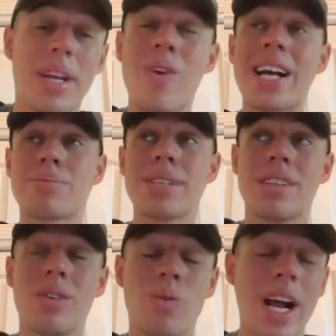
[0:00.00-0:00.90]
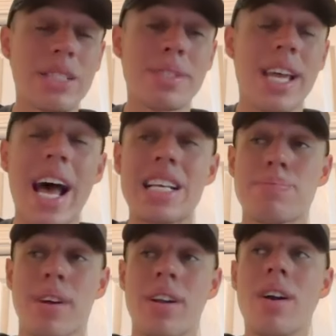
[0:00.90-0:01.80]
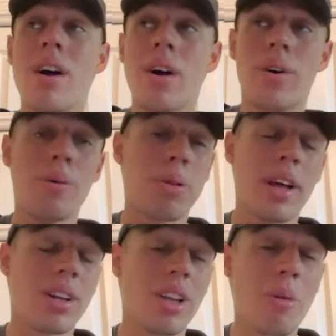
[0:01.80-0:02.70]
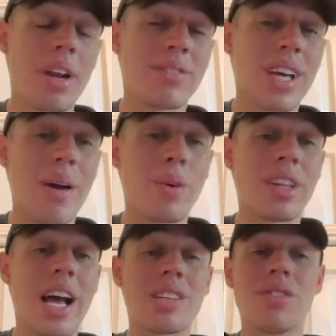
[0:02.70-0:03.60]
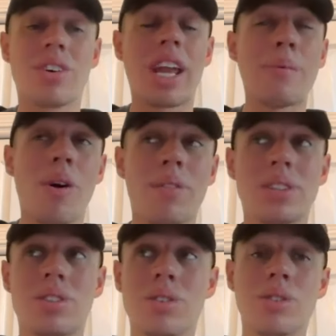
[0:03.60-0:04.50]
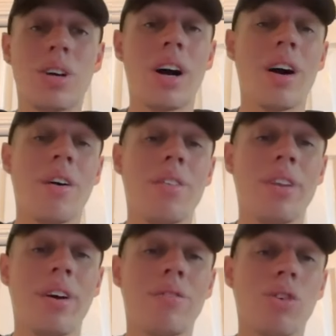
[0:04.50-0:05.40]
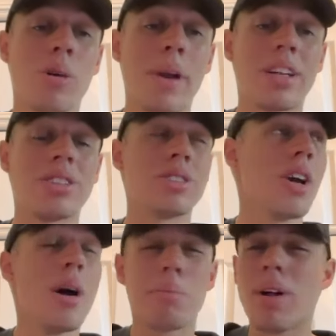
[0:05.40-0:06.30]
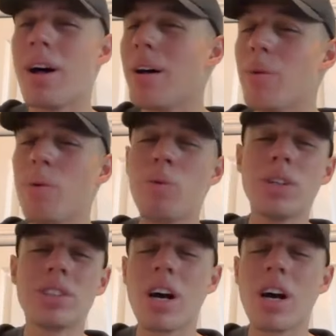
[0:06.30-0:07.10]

And Rasmus Asplund, who played a little bit of time with Nashville, came over to the Florida Panthers, was